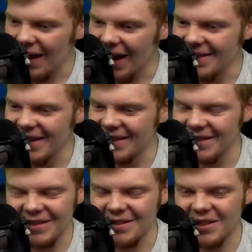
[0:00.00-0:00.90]
And then
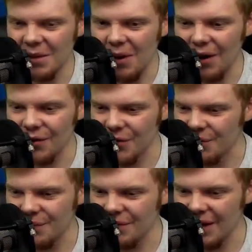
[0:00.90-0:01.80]
some other
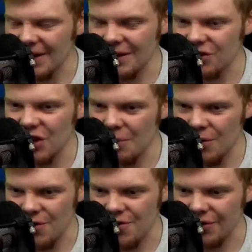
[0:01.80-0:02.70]
like
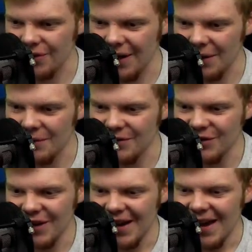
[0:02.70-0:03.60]
gibberish language.
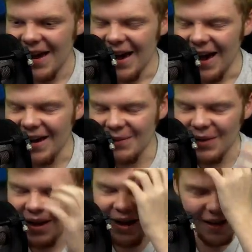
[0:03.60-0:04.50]
And I'm
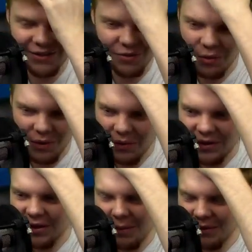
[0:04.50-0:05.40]
like, I don't know what it was,
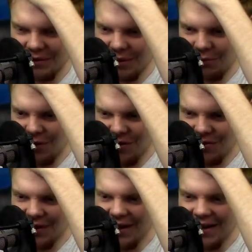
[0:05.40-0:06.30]
some Russian thing.